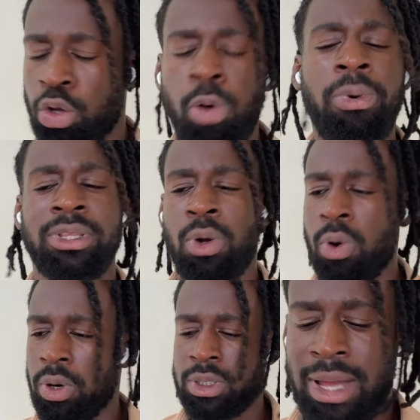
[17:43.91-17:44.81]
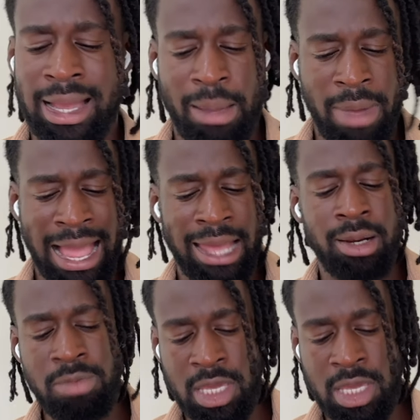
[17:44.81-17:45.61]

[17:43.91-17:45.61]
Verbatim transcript: Go bring the horde. I got my Atom